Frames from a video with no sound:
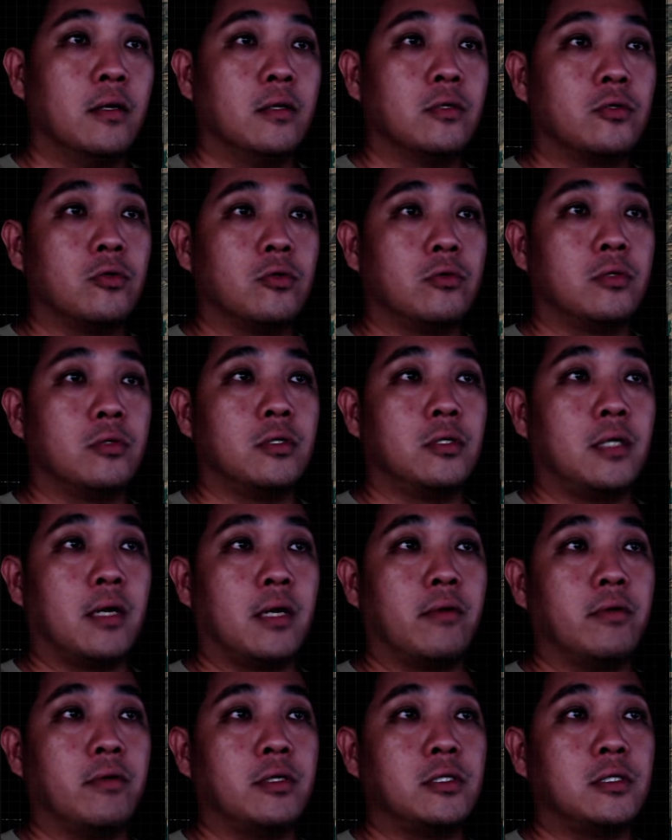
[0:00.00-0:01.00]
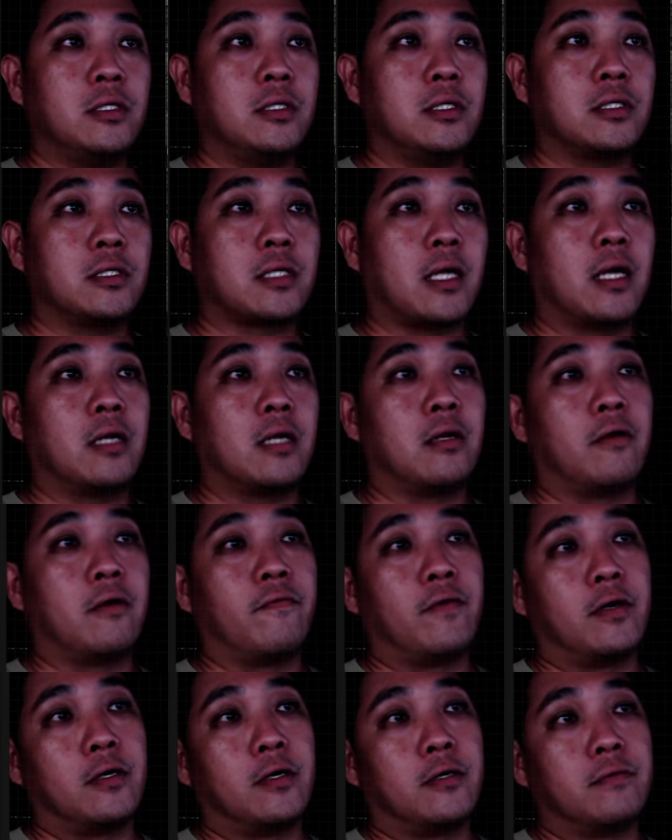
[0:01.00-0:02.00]
So there is this kind
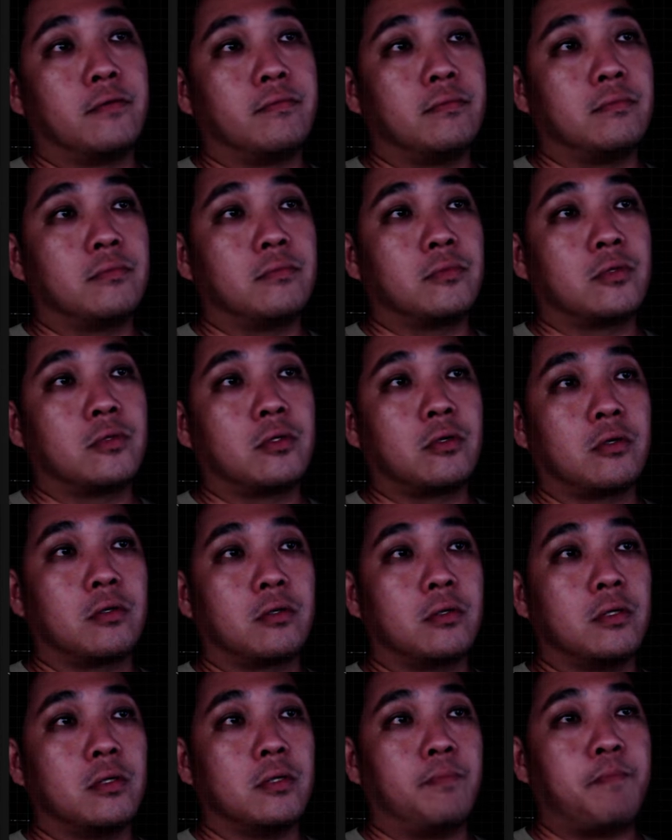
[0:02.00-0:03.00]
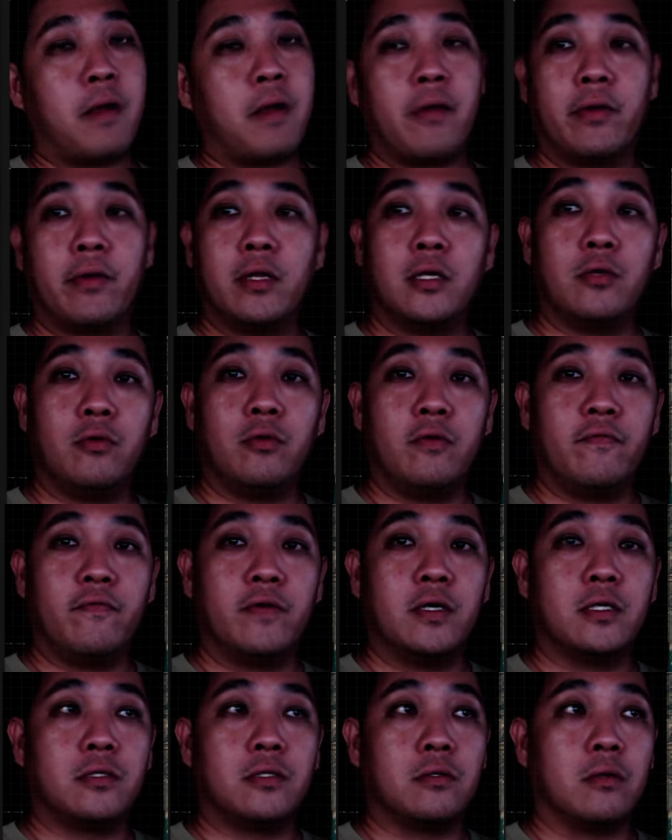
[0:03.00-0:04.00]
of parallel
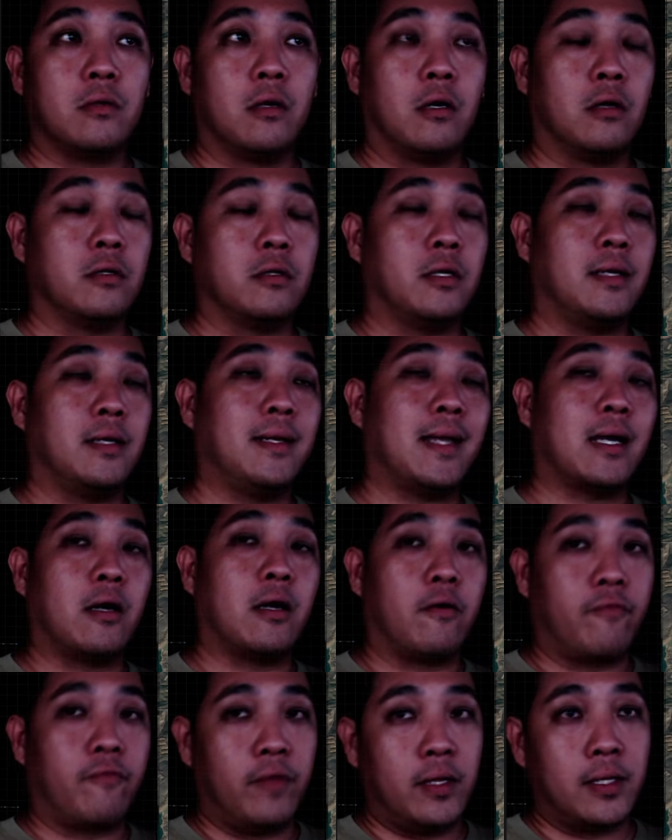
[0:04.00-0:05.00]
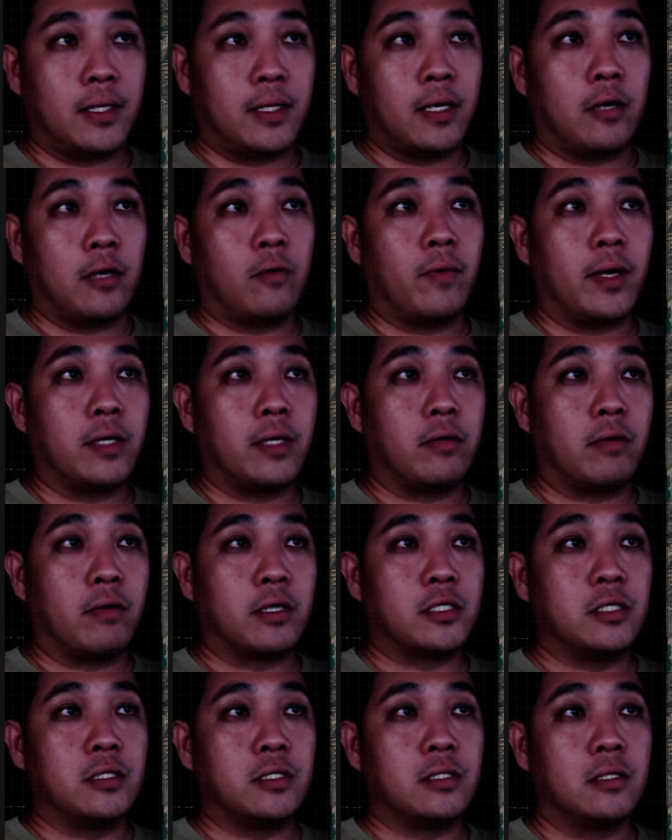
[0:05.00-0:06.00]
universe or the lack of intel where the
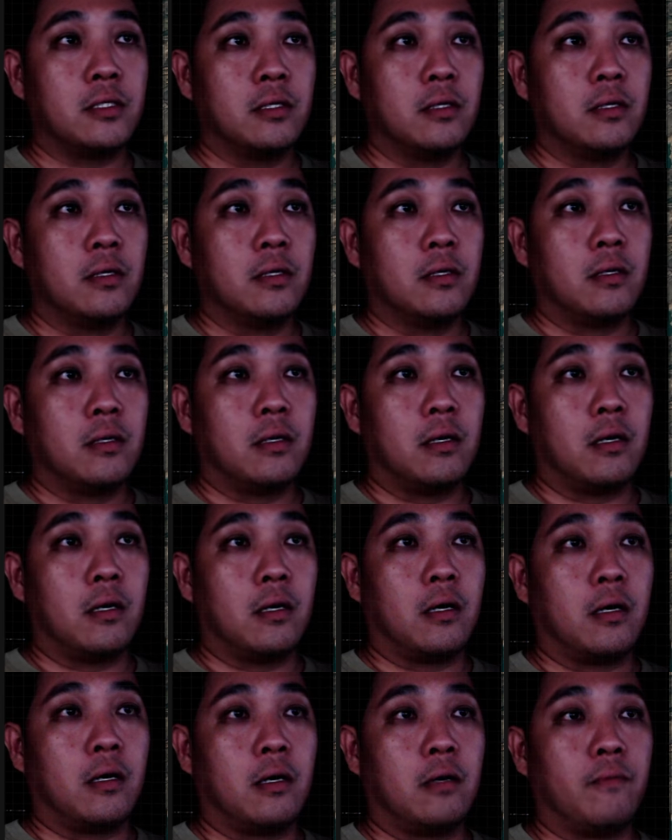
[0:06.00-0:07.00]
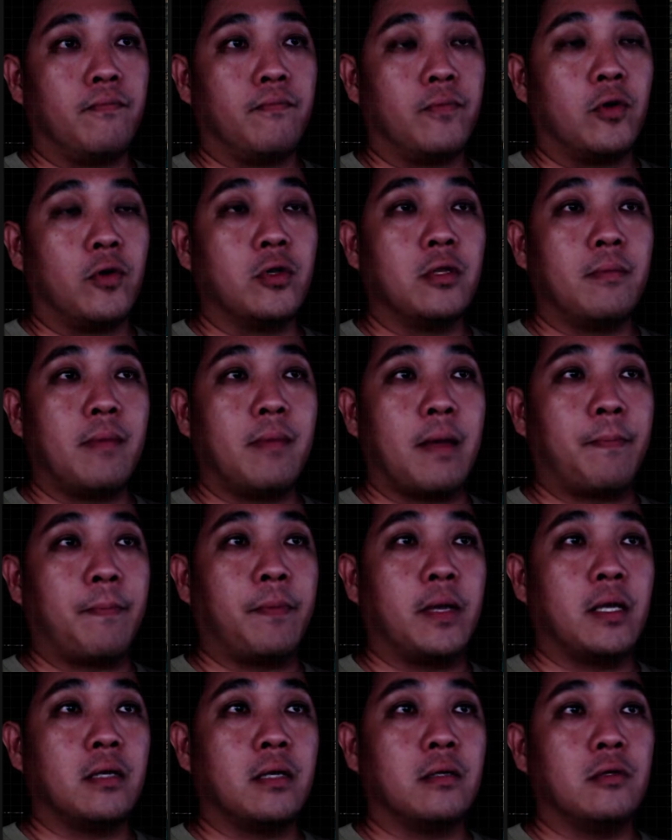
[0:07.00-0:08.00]
Russians on the
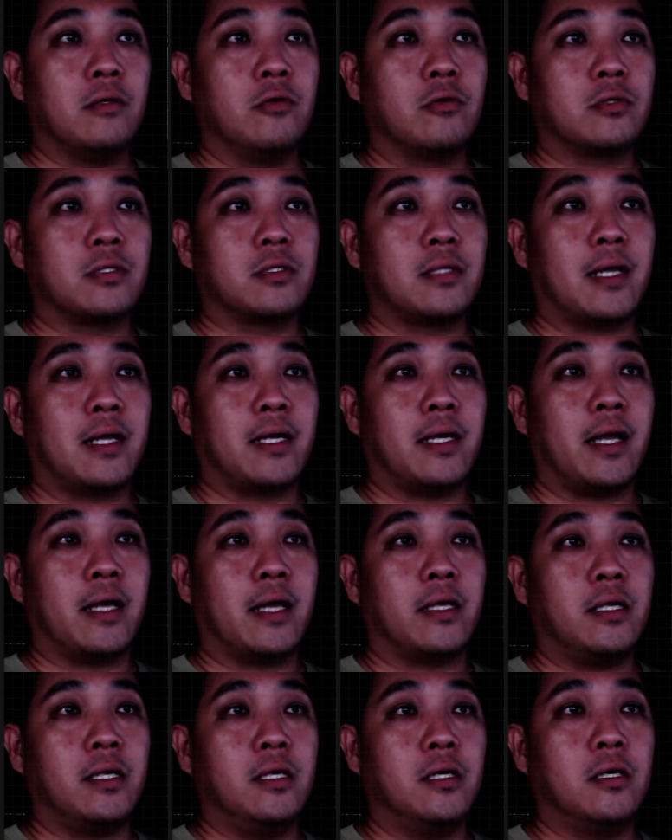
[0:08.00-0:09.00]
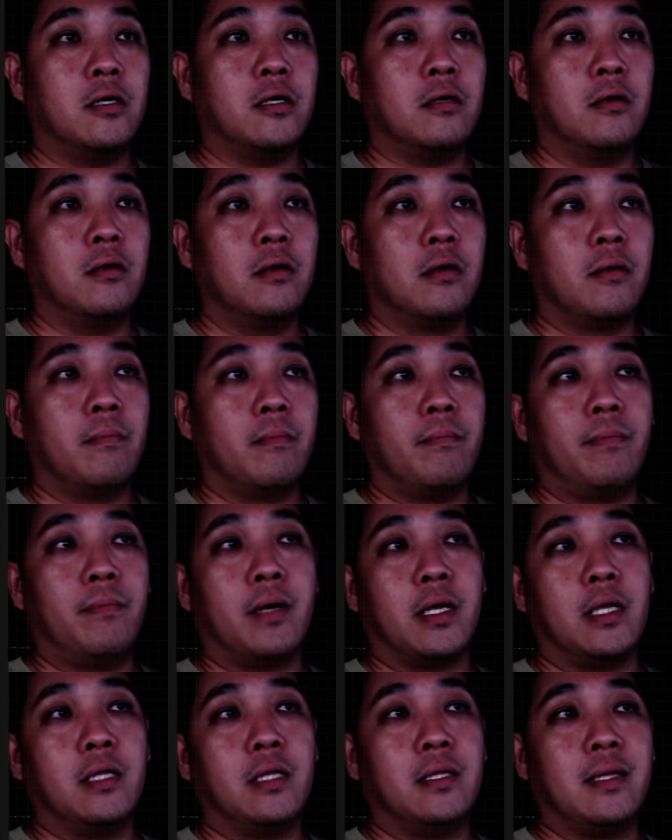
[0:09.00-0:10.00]
mapping looks like they are here,
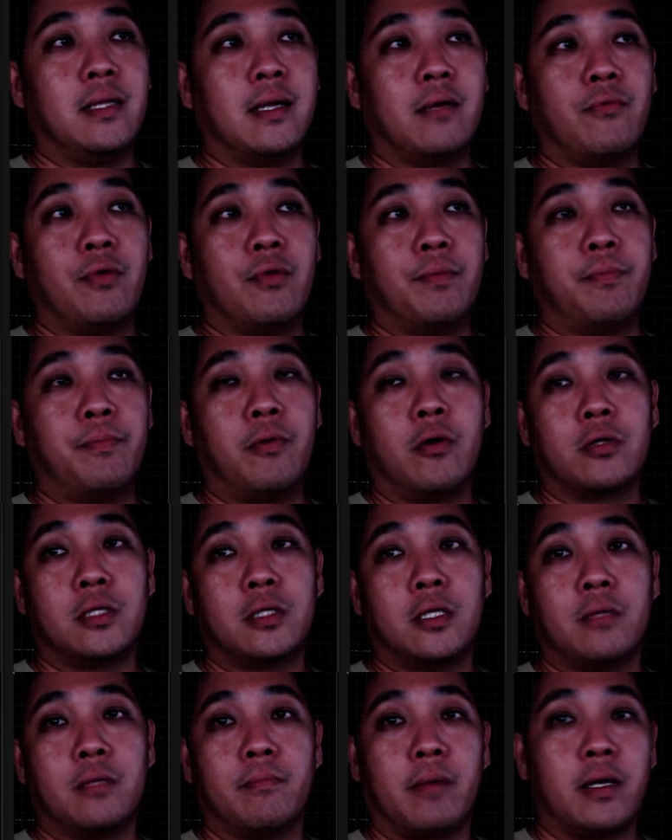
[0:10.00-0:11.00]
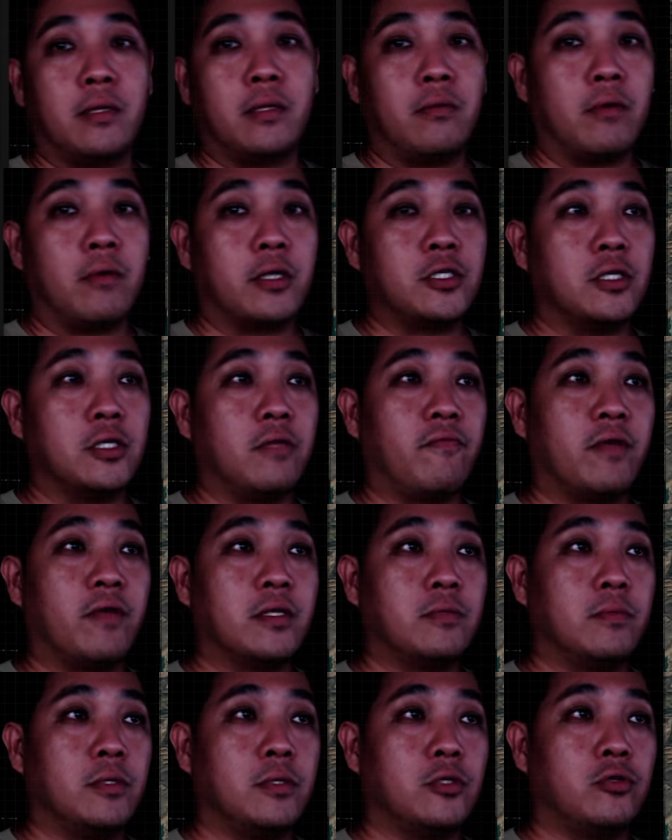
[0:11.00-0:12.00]
but in their reporting by the Russian
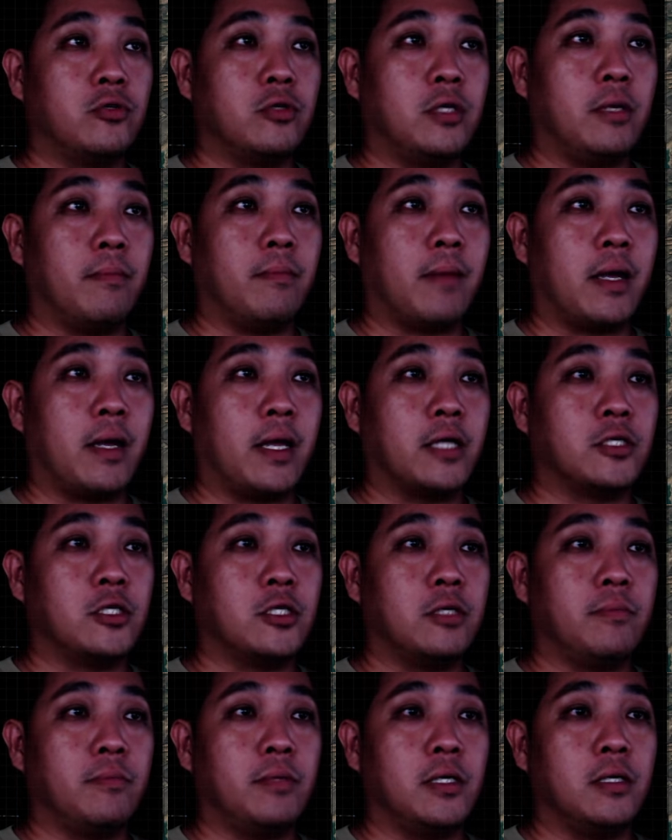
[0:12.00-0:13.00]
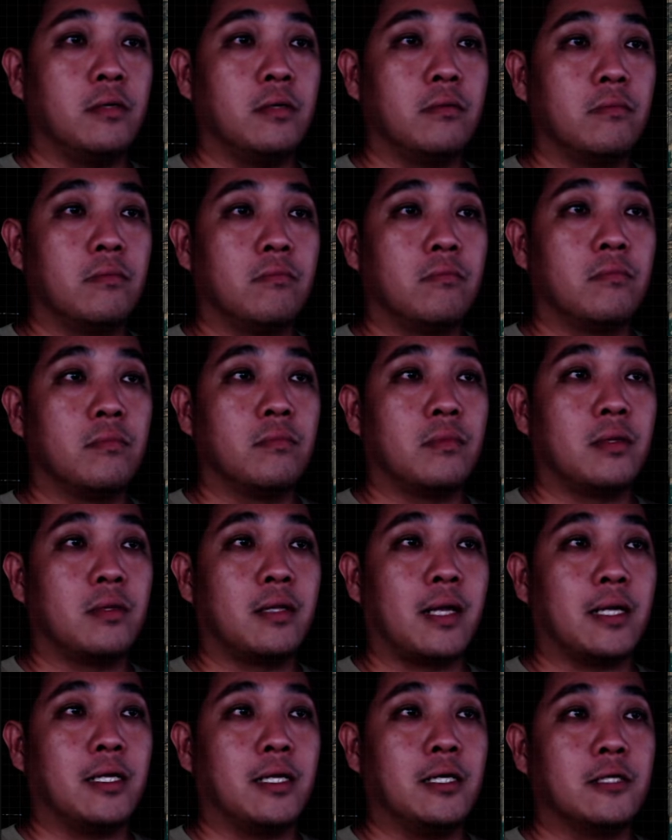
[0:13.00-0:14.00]
Defense Ministry, they might actually be
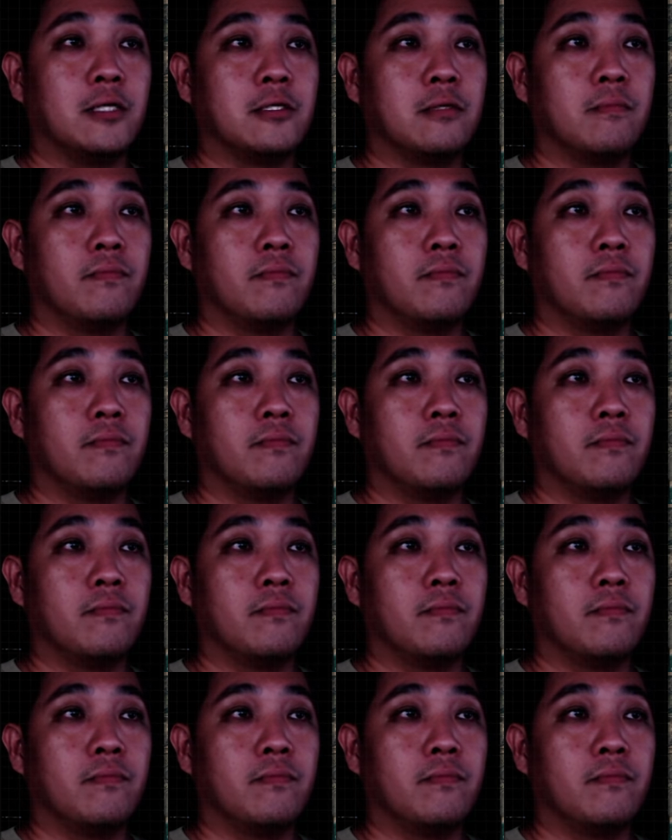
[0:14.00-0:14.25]
like this.